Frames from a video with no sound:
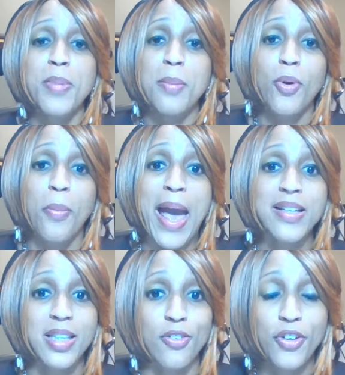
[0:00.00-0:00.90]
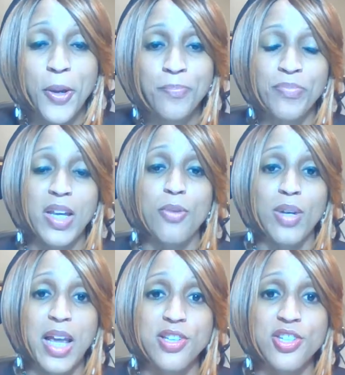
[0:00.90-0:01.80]
being more passive in
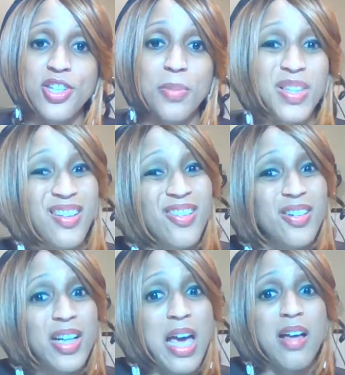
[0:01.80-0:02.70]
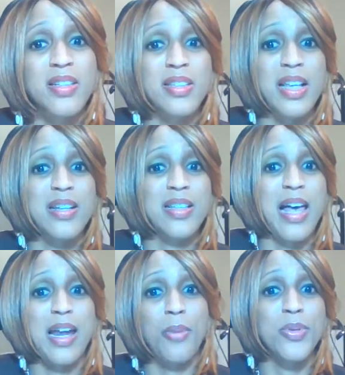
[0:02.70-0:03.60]
relationships, and oh, okay, I'll just let it
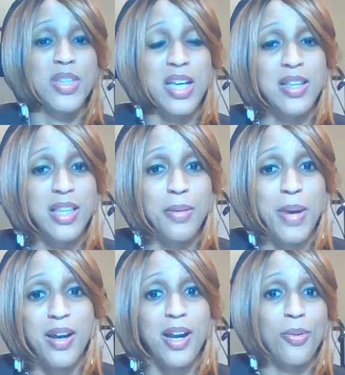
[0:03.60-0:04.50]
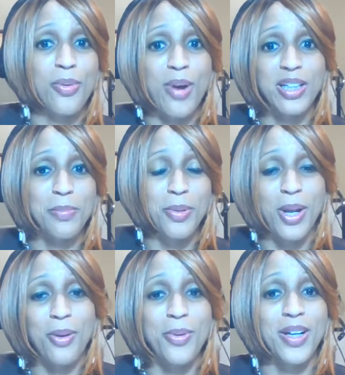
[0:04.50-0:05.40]
slide. I won't say anything about it. I don't want to rock the boat.
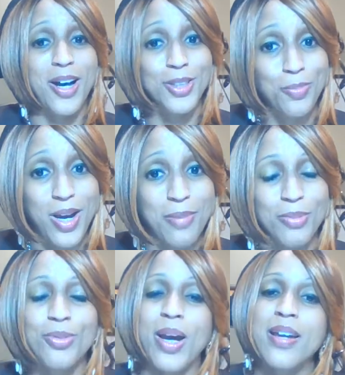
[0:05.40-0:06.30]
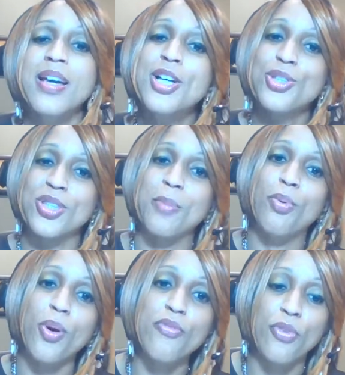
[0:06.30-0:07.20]
I don't want to cause problems, right? So it's
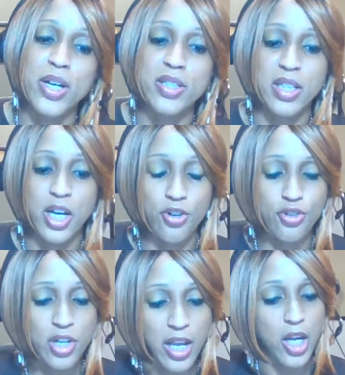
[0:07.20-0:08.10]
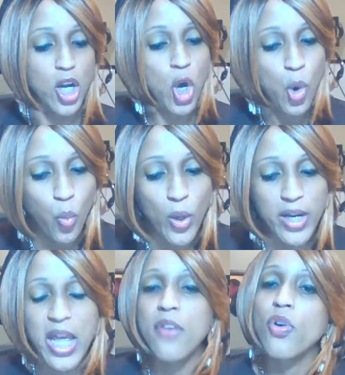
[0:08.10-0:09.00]
important for us to understand
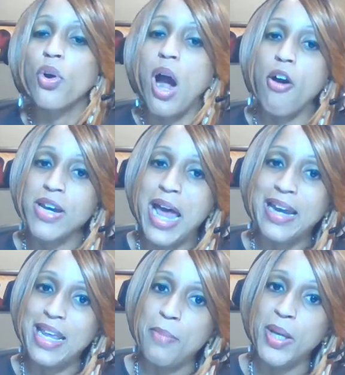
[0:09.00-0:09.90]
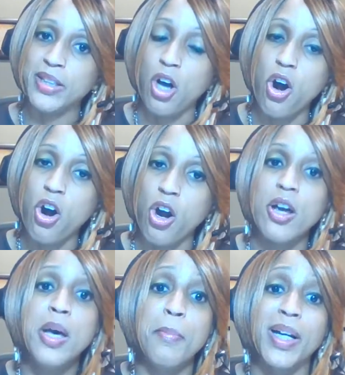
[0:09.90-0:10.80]
whatever our dynamics are,
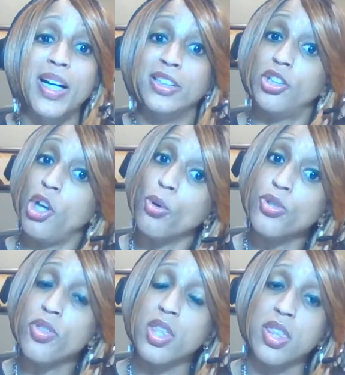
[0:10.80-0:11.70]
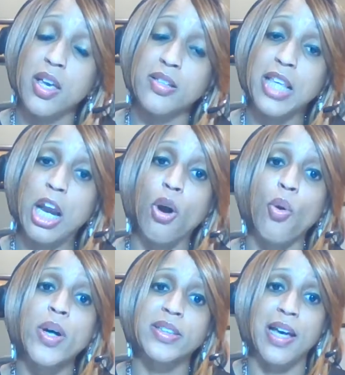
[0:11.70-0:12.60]
because those are the things that are
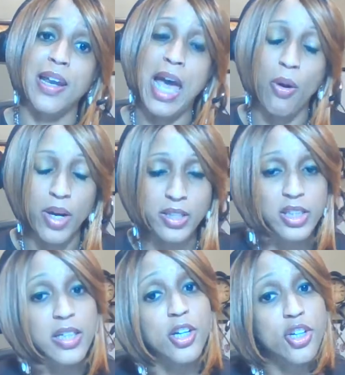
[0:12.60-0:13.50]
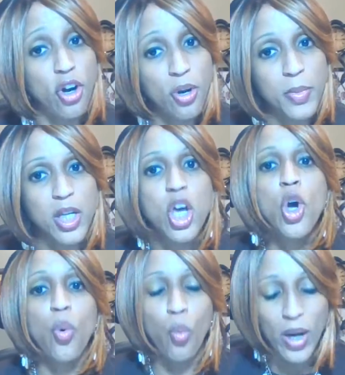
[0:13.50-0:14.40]
going to allow us to determine
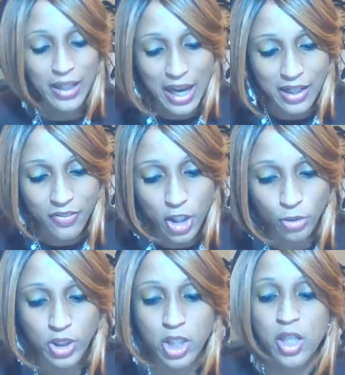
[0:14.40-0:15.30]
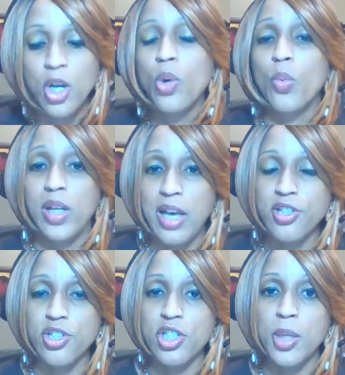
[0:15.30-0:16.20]
what kind of healthy
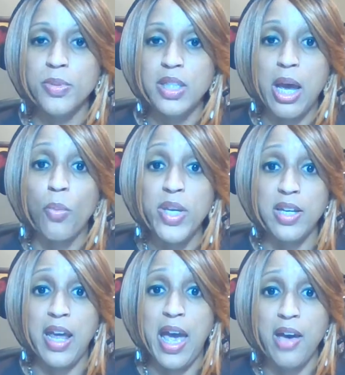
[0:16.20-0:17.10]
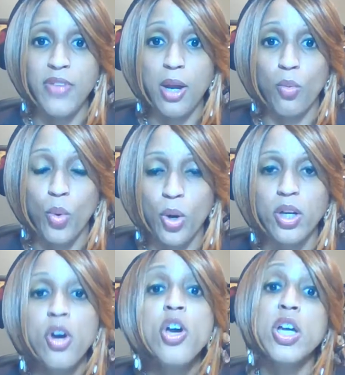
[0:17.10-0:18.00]
relationships that we can have at
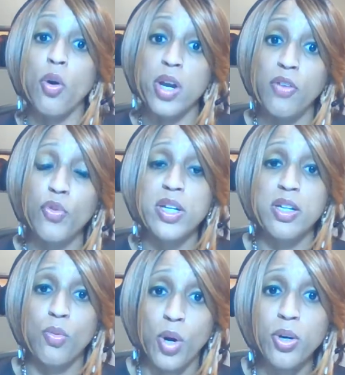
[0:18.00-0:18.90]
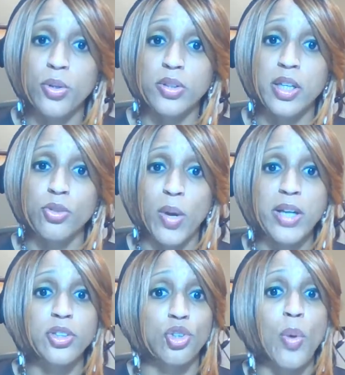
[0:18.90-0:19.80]
work, or if we need to work on things,
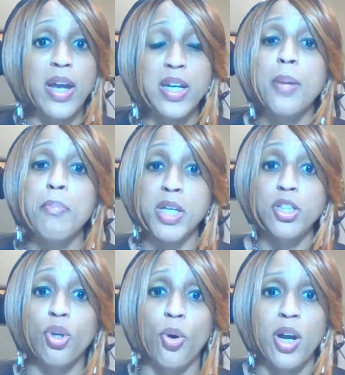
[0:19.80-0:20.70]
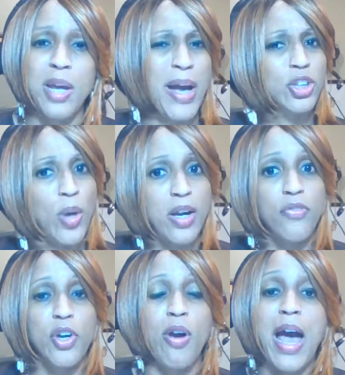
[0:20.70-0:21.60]
right? So do I need a mentor? Am I trying to
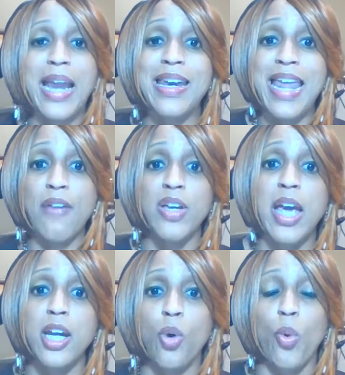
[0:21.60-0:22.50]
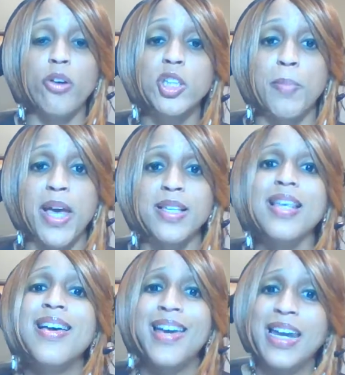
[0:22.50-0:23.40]
figure out how to navigate a workspace
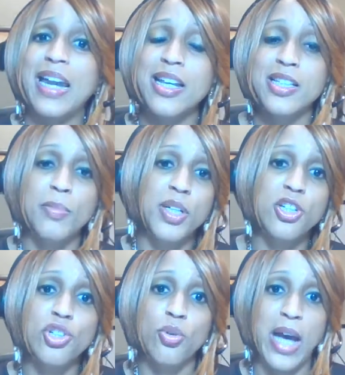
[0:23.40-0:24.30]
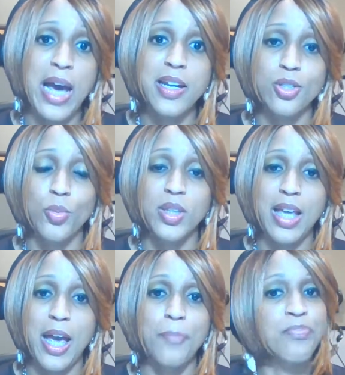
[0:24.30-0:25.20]
and I need some additional guidance with
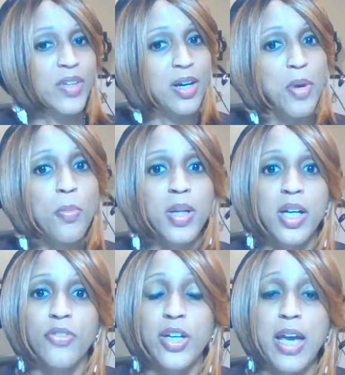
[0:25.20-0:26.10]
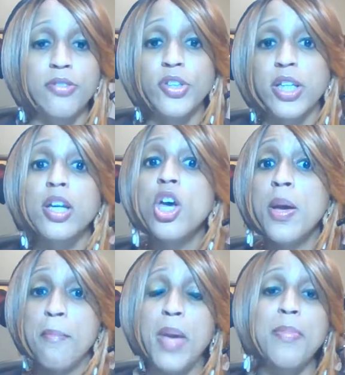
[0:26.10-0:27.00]
that? Come on, plug for counseling.
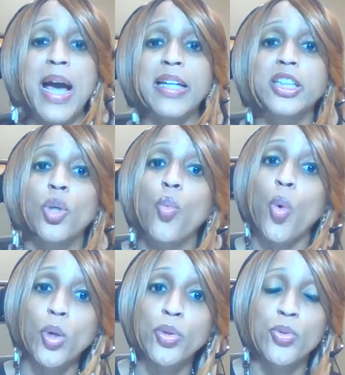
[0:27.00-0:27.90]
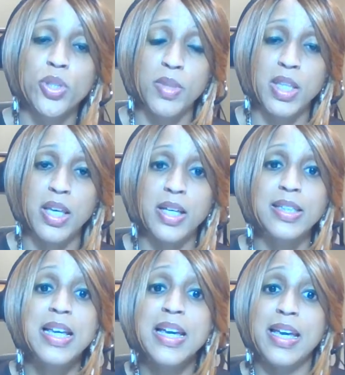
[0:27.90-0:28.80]
Maybe I need to work through some
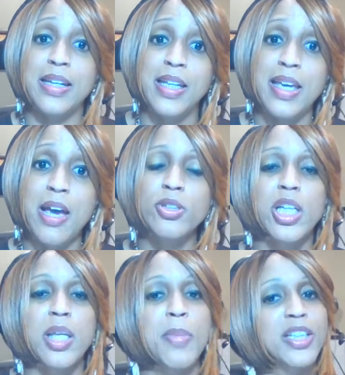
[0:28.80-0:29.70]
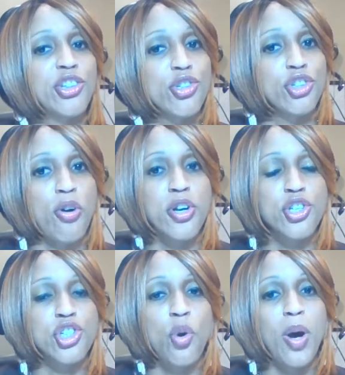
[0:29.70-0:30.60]
things in counseling because they're starting to
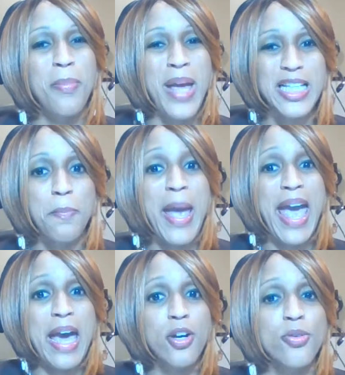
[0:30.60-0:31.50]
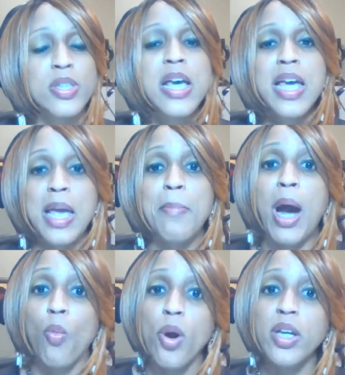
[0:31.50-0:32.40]
show up as patterns in
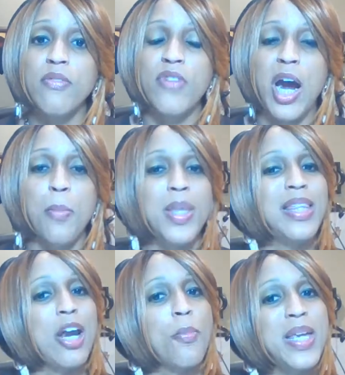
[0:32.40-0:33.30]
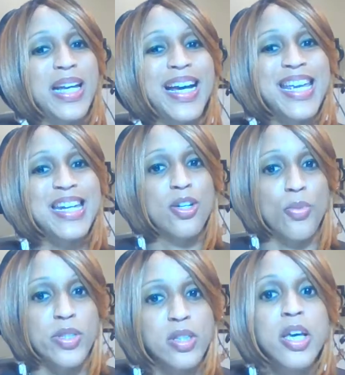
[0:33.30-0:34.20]
my work environment that are being a
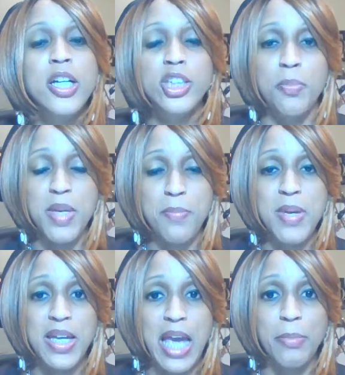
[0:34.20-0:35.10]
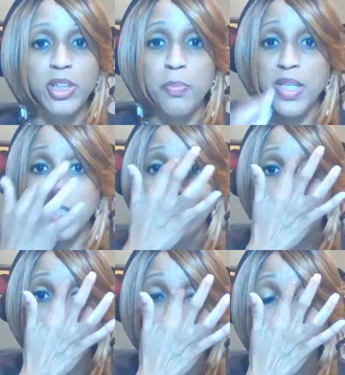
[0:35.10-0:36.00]
hindrance to me being able to be
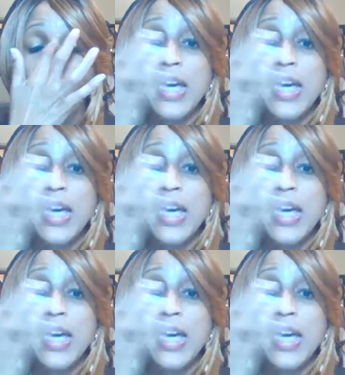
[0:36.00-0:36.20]
successful,